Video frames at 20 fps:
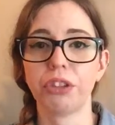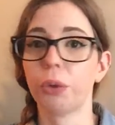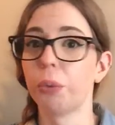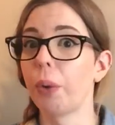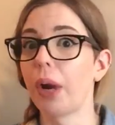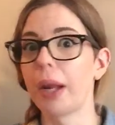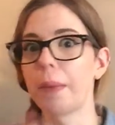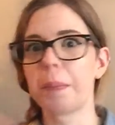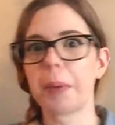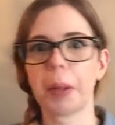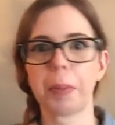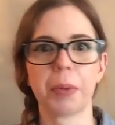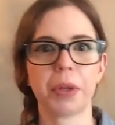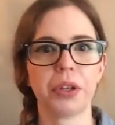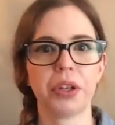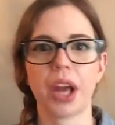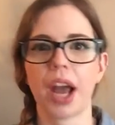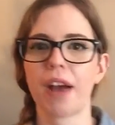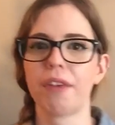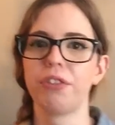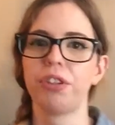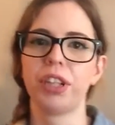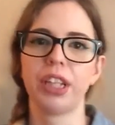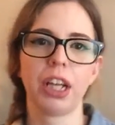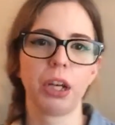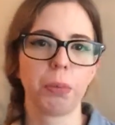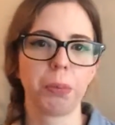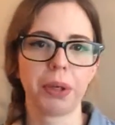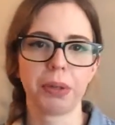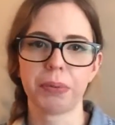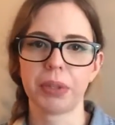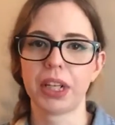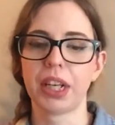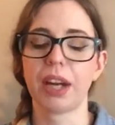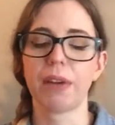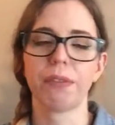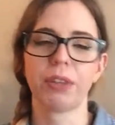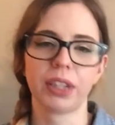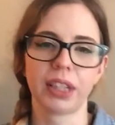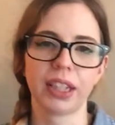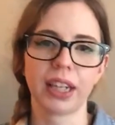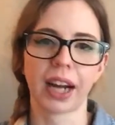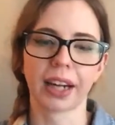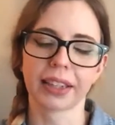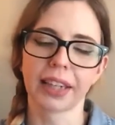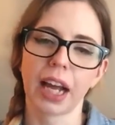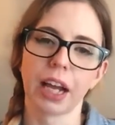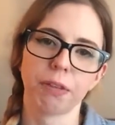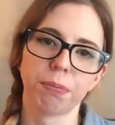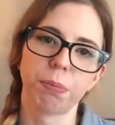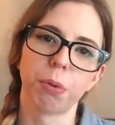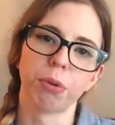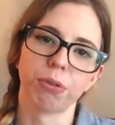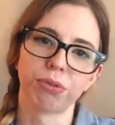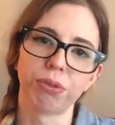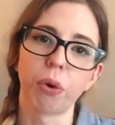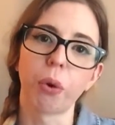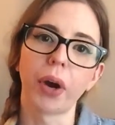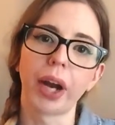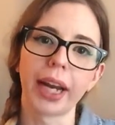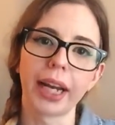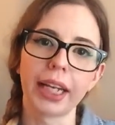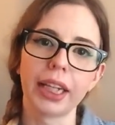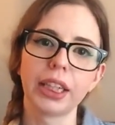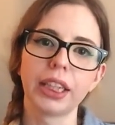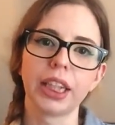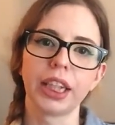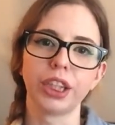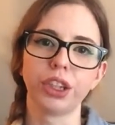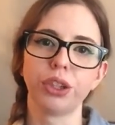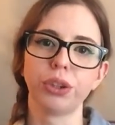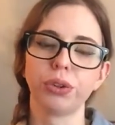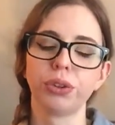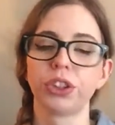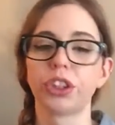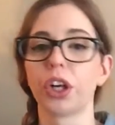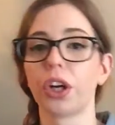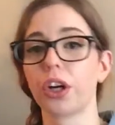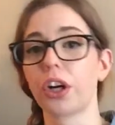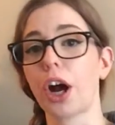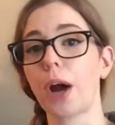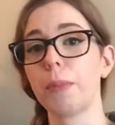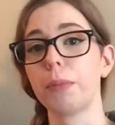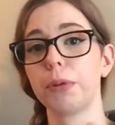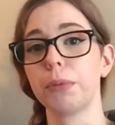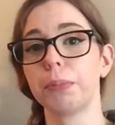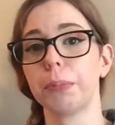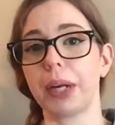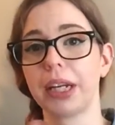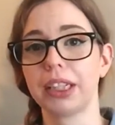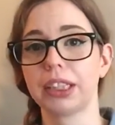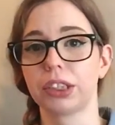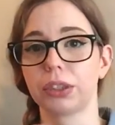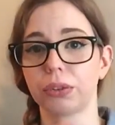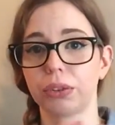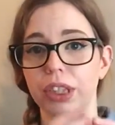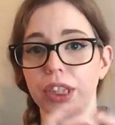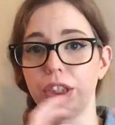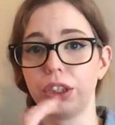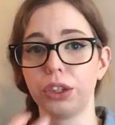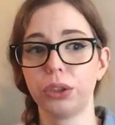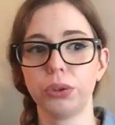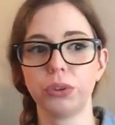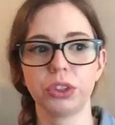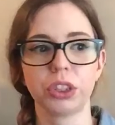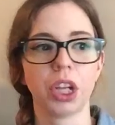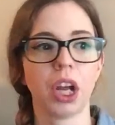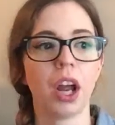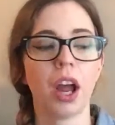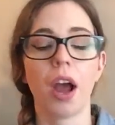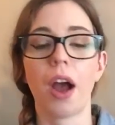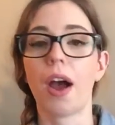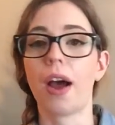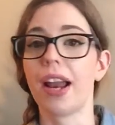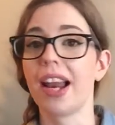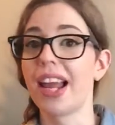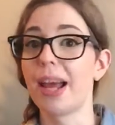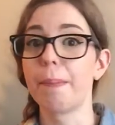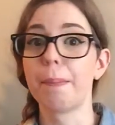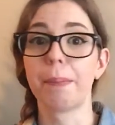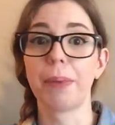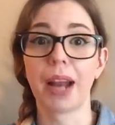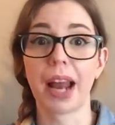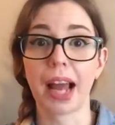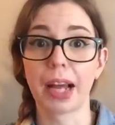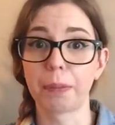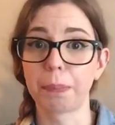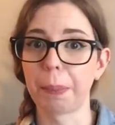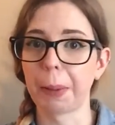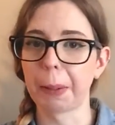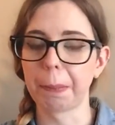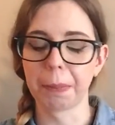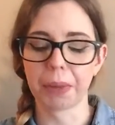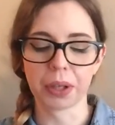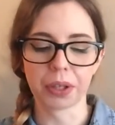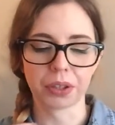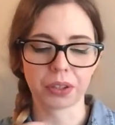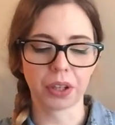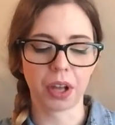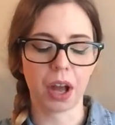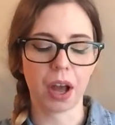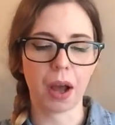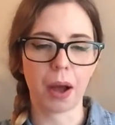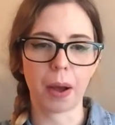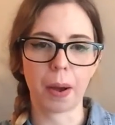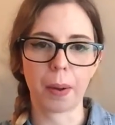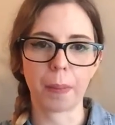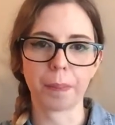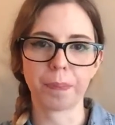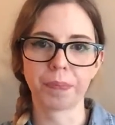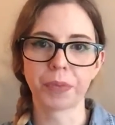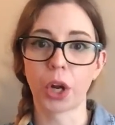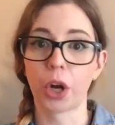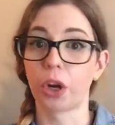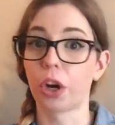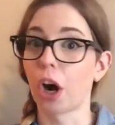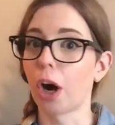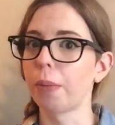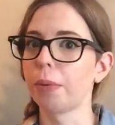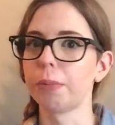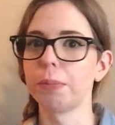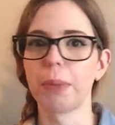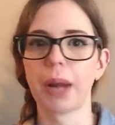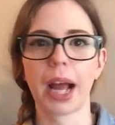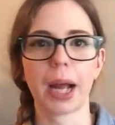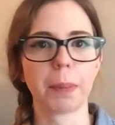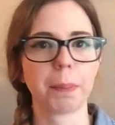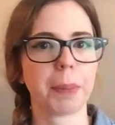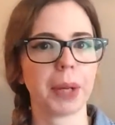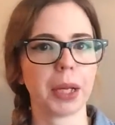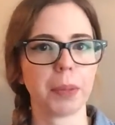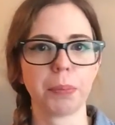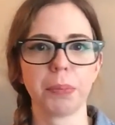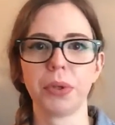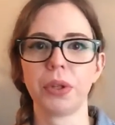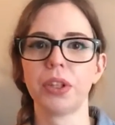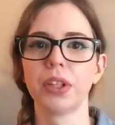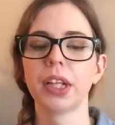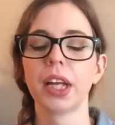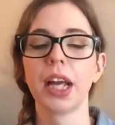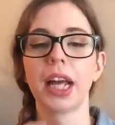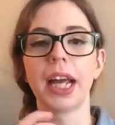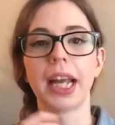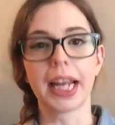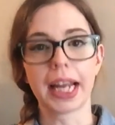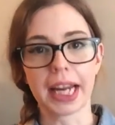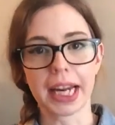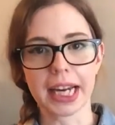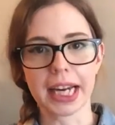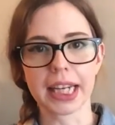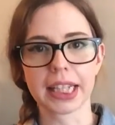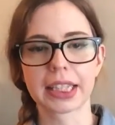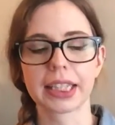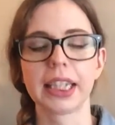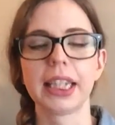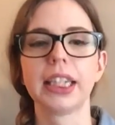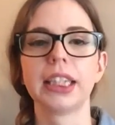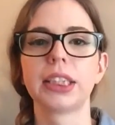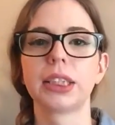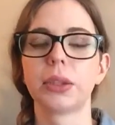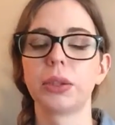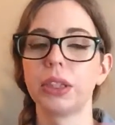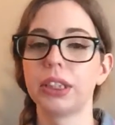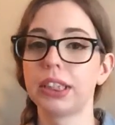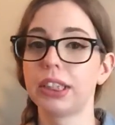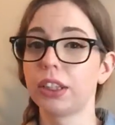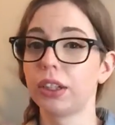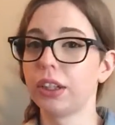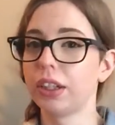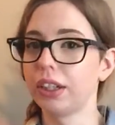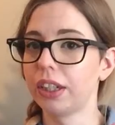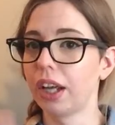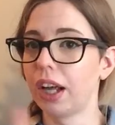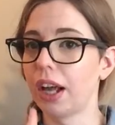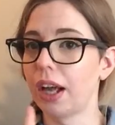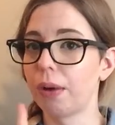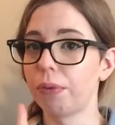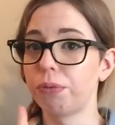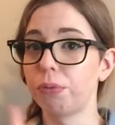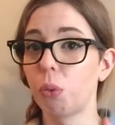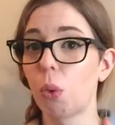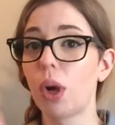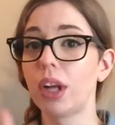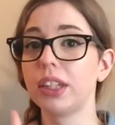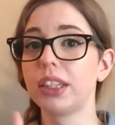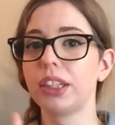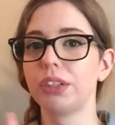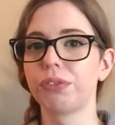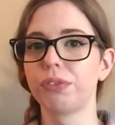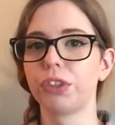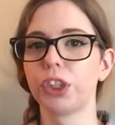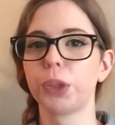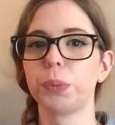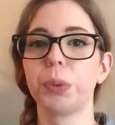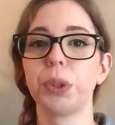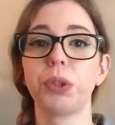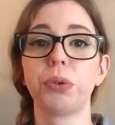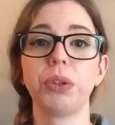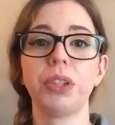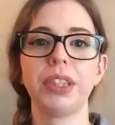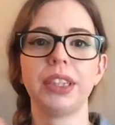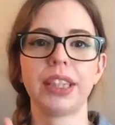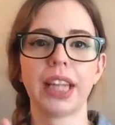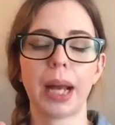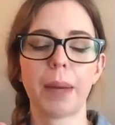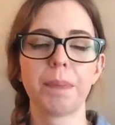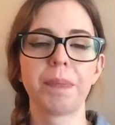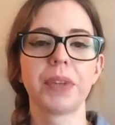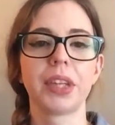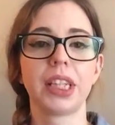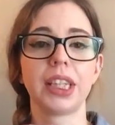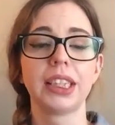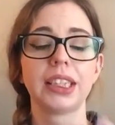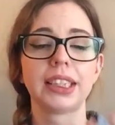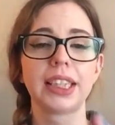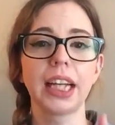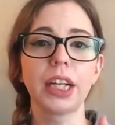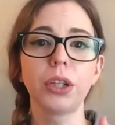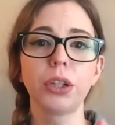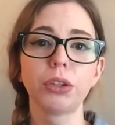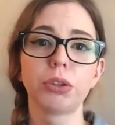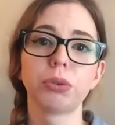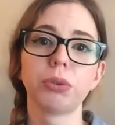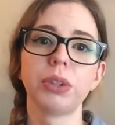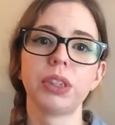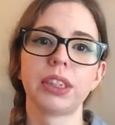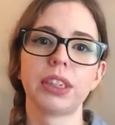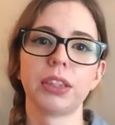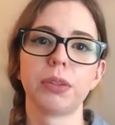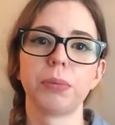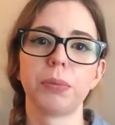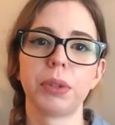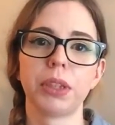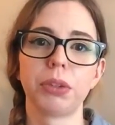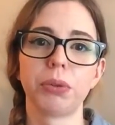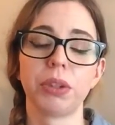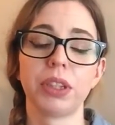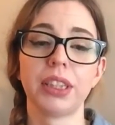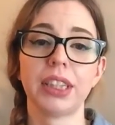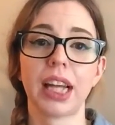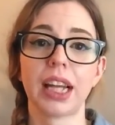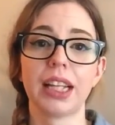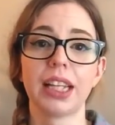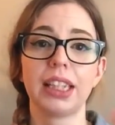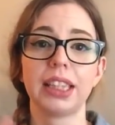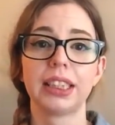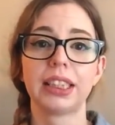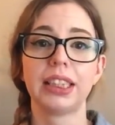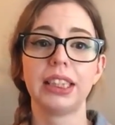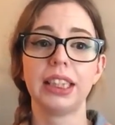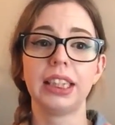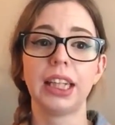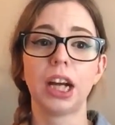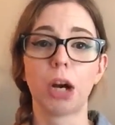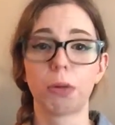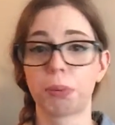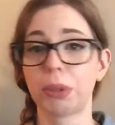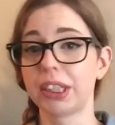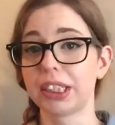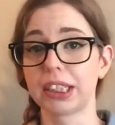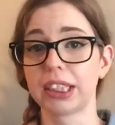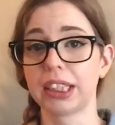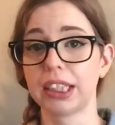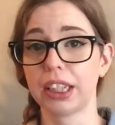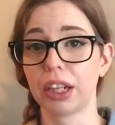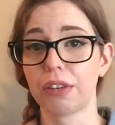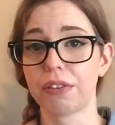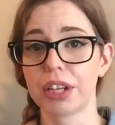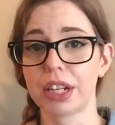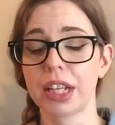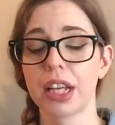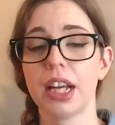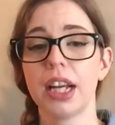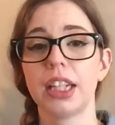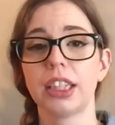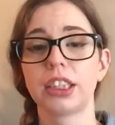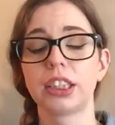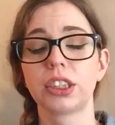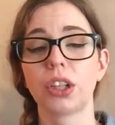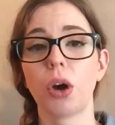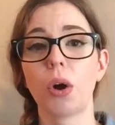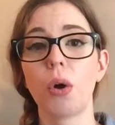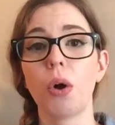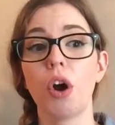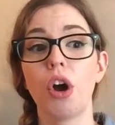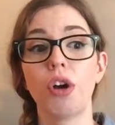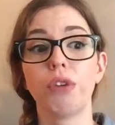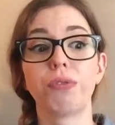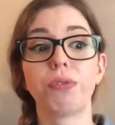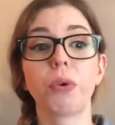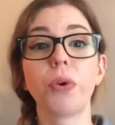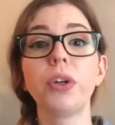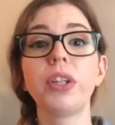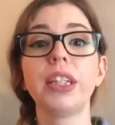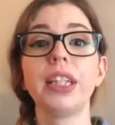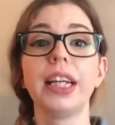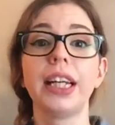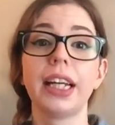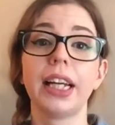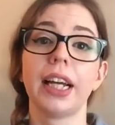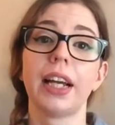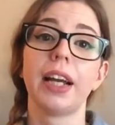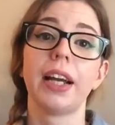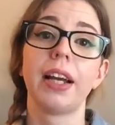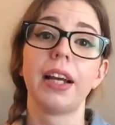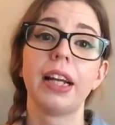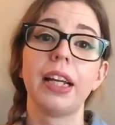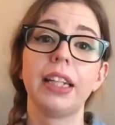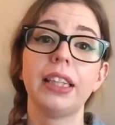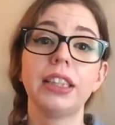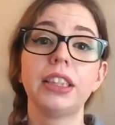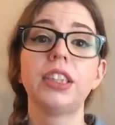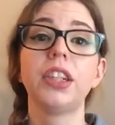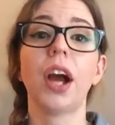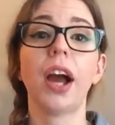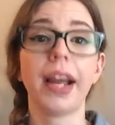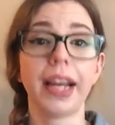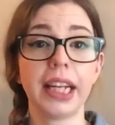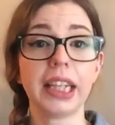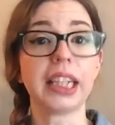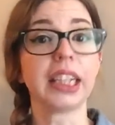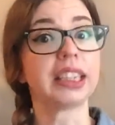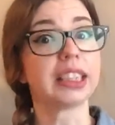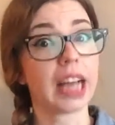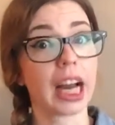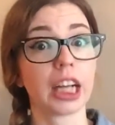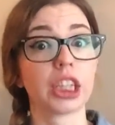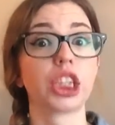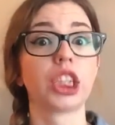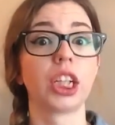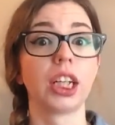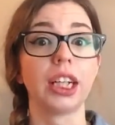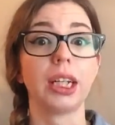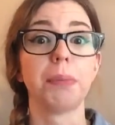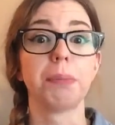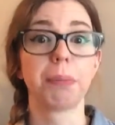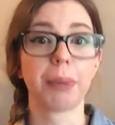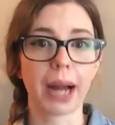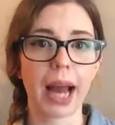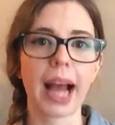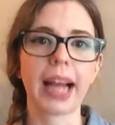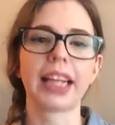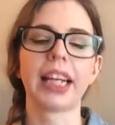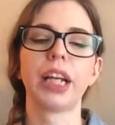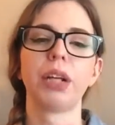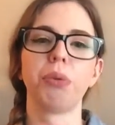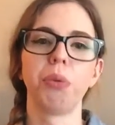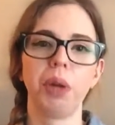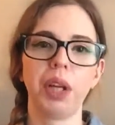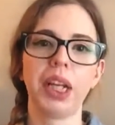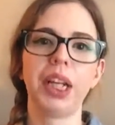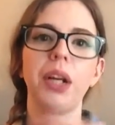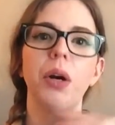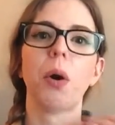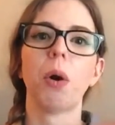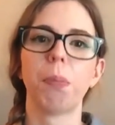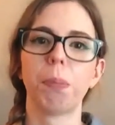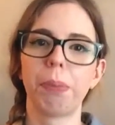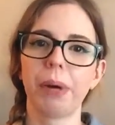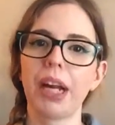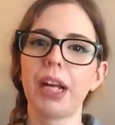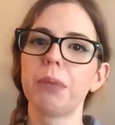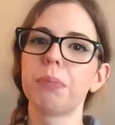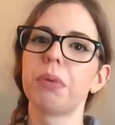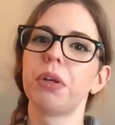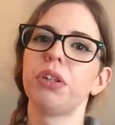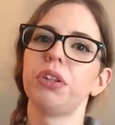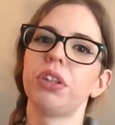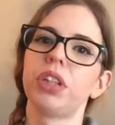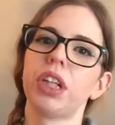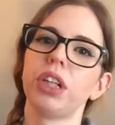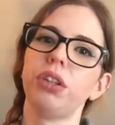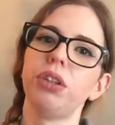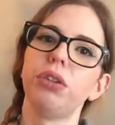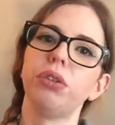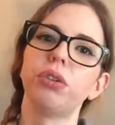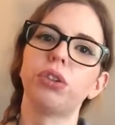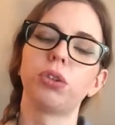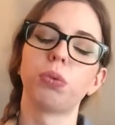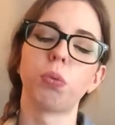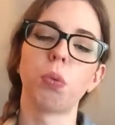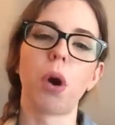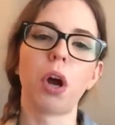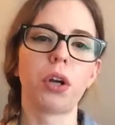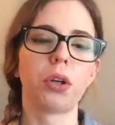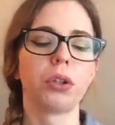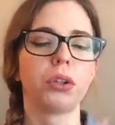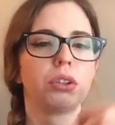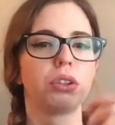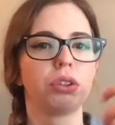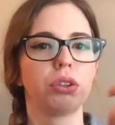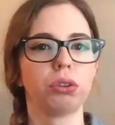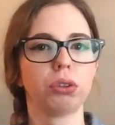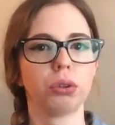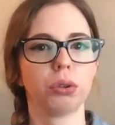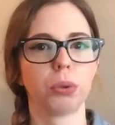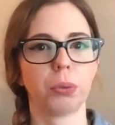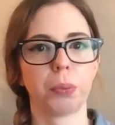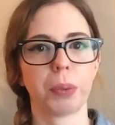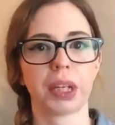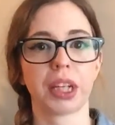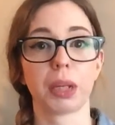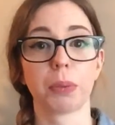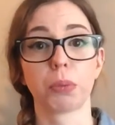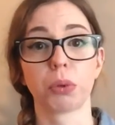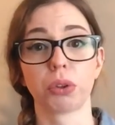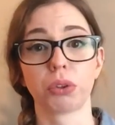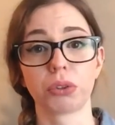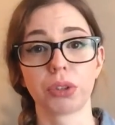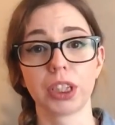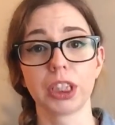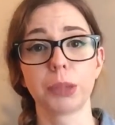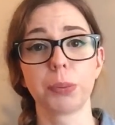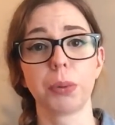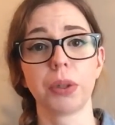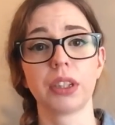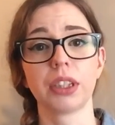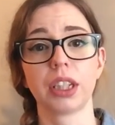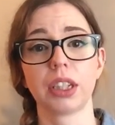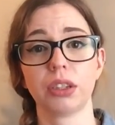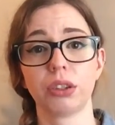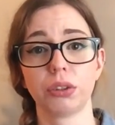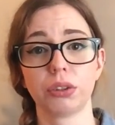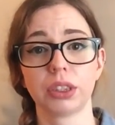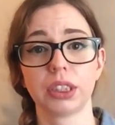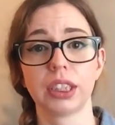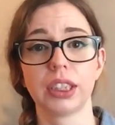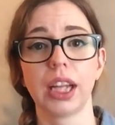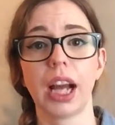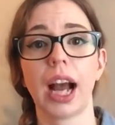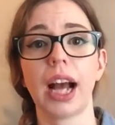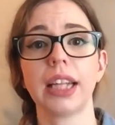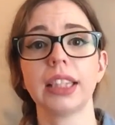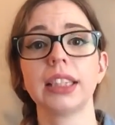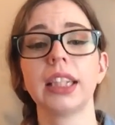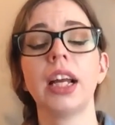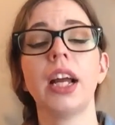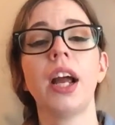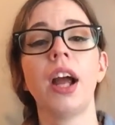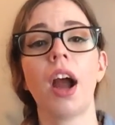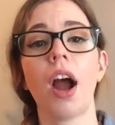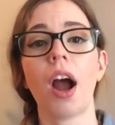the red pigment, you have the yellow pigment and everything like that. But for ink, they use a carbon base, so they use a lamp black pigment, a carbon black pigment in it. So this is the one difference between them. The second reason between them is the opacity of it. So for the India ink is actually black and really opaque, but you can use water to make it more transparent and use it as